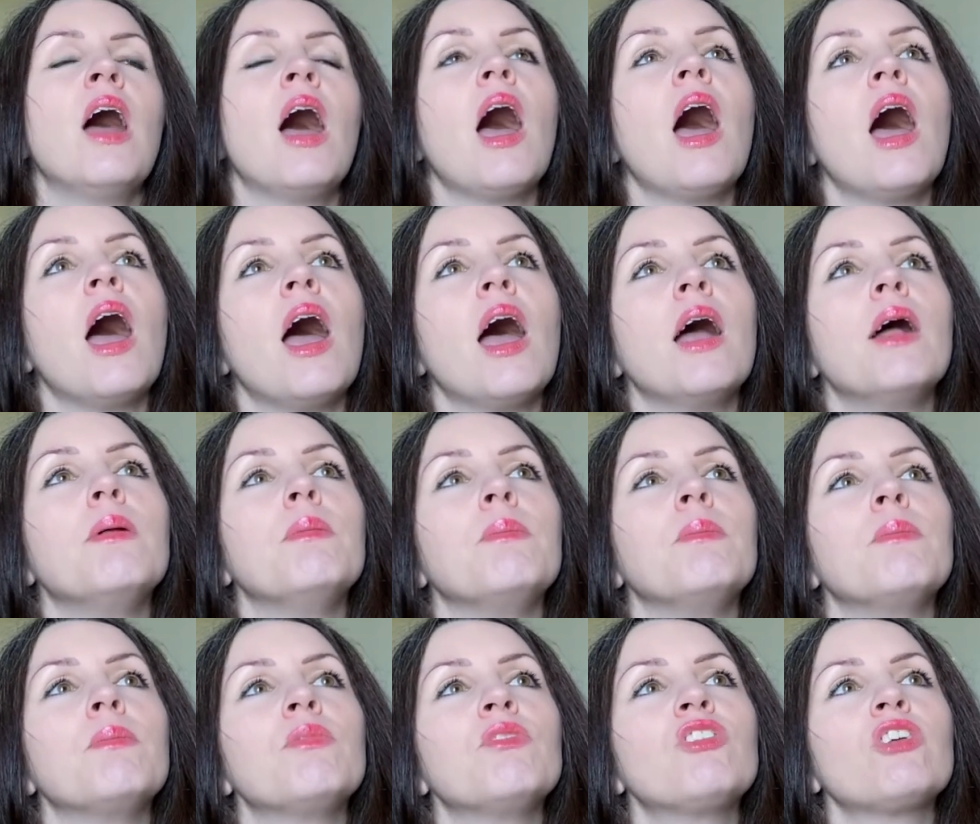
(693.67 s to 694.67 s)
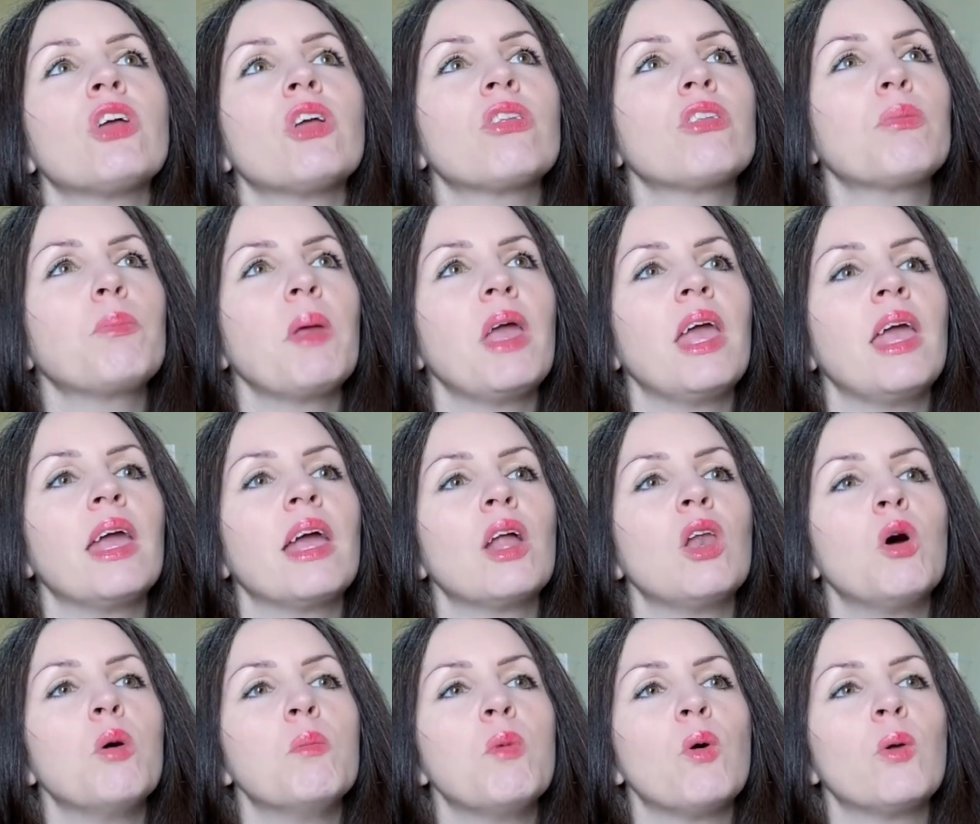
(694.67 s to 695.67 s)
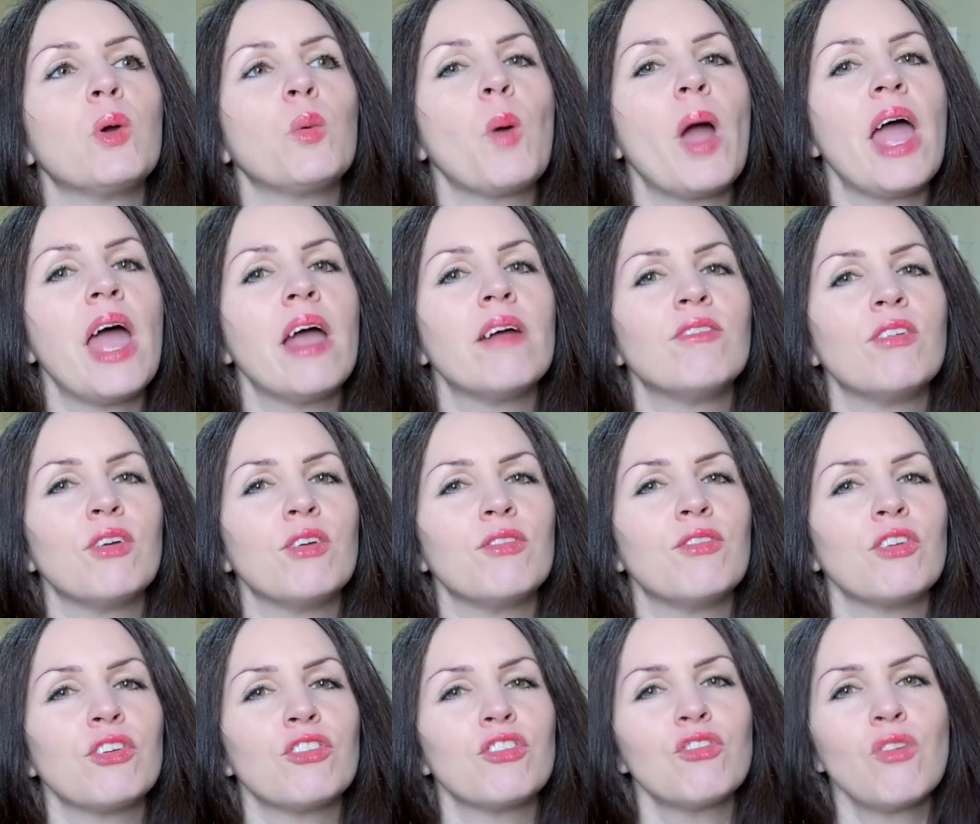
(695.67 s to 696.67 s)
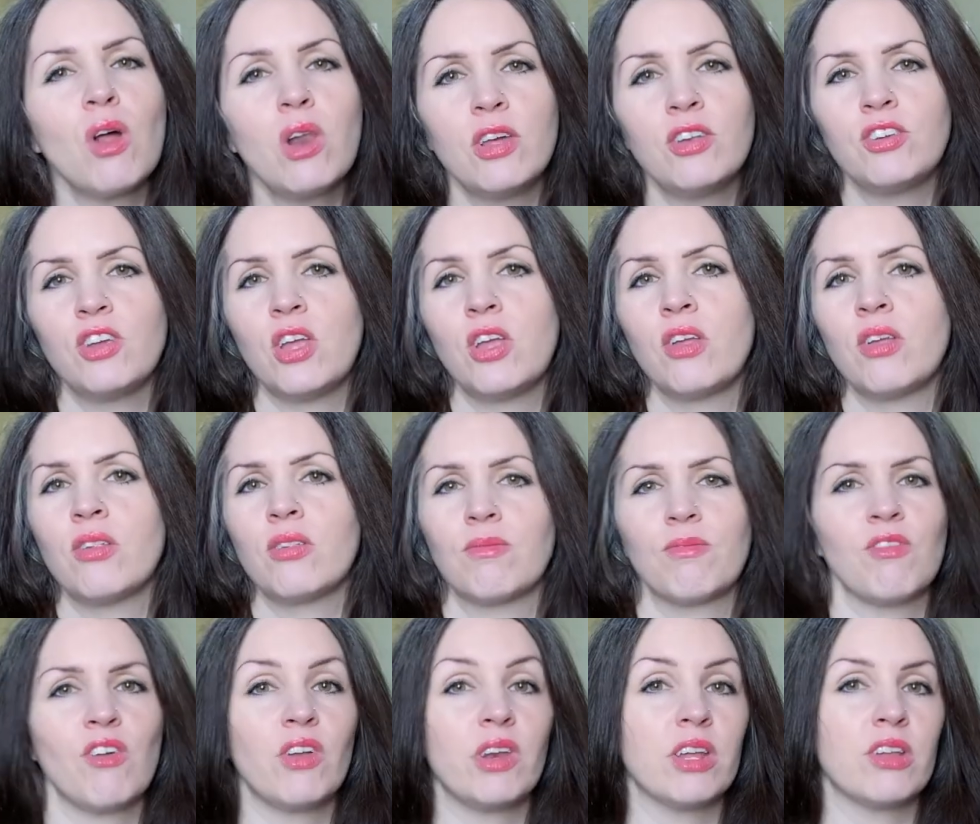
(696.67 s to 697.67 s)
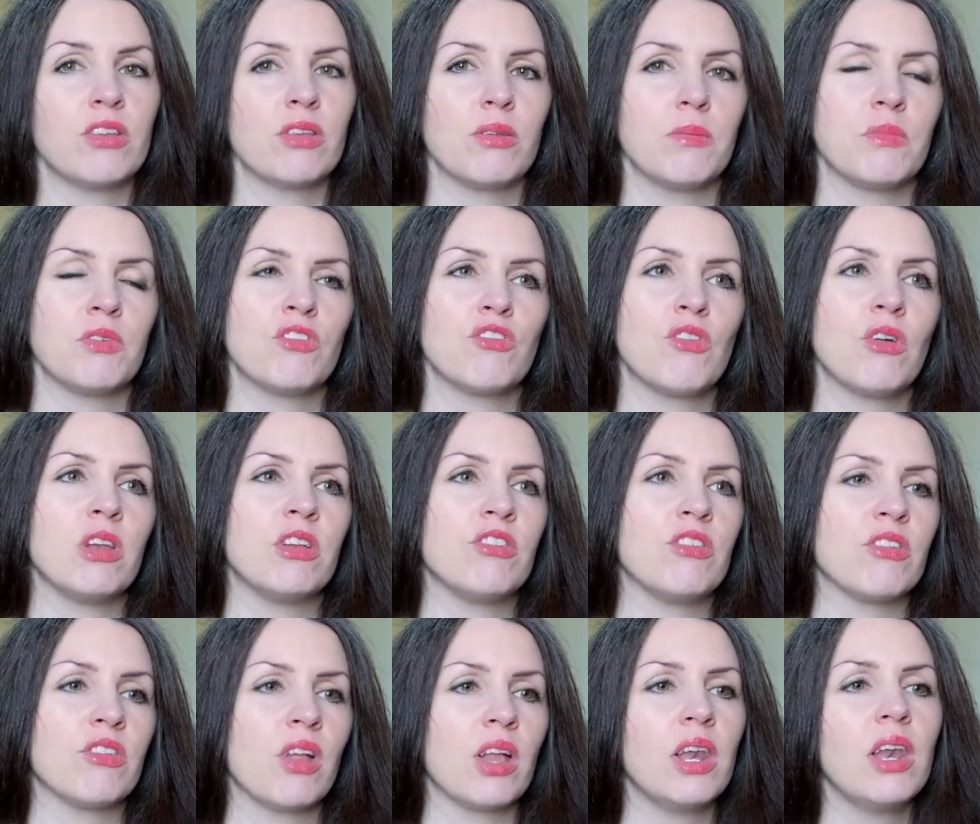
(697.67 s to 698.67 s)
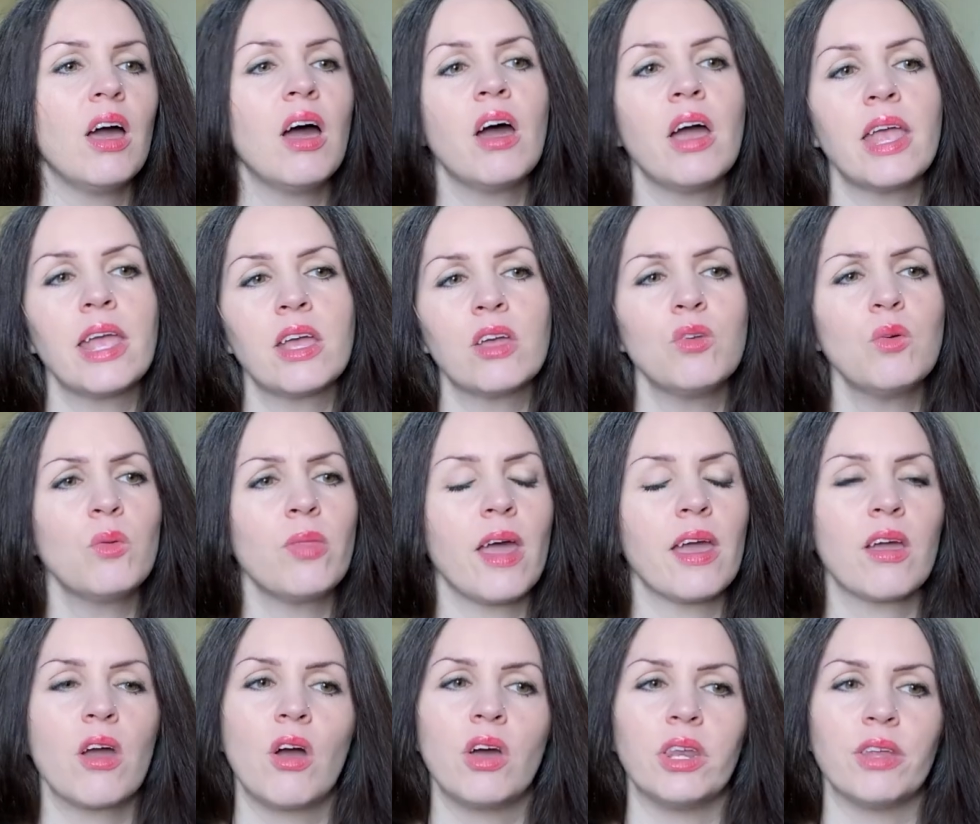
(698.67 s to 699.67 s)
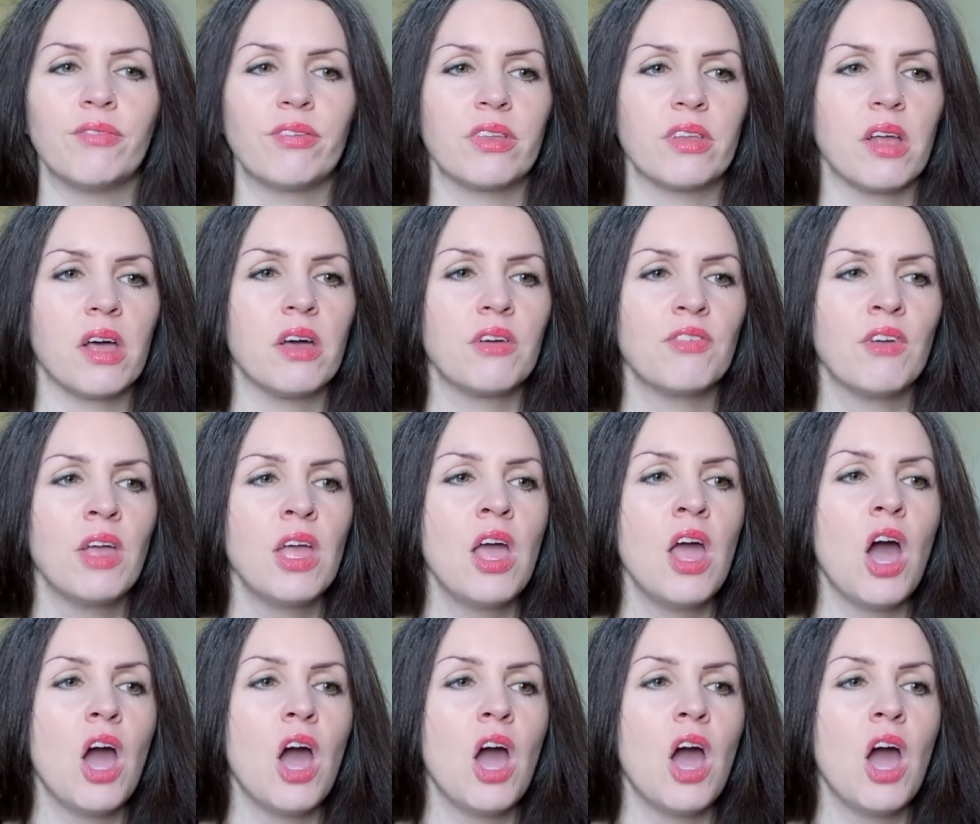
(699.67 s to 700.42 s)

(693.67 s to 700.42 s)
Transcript: um, just being a lot more aware of astrologers and finding some astrologers I like and all that kind of stuff,